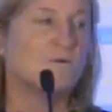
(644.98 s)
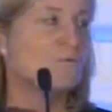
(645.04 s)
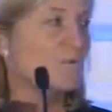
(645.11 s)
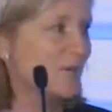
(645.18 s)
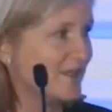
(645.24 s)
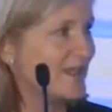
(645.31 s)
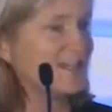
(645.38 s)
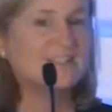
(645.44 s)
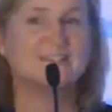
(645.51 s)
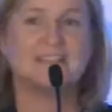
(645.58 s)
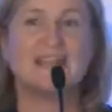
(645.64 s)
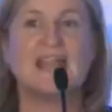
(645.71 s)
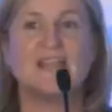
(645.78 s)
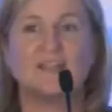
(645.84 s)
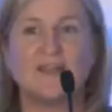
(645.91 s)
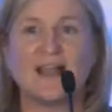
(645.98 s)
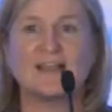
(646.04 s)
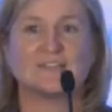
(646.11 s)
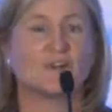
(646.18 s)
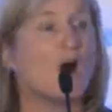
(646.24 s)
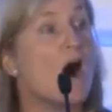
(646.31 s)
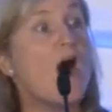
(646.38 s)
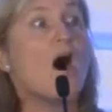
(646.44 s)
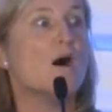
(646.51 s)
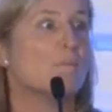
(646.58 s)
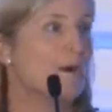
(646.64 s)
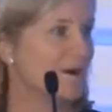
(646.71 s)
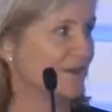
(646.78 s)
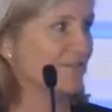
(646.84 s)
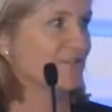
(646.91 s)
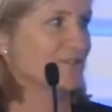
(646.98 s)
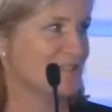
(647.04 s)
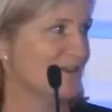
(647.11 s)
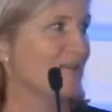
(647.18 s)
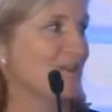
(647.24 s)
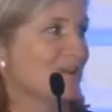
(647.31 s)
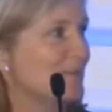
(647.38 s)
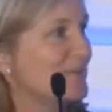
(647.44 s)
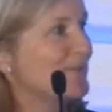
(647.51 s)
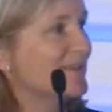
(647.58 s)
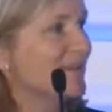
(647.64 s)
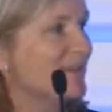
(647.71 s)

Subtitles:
Well, here today, you guys are all part of a startup.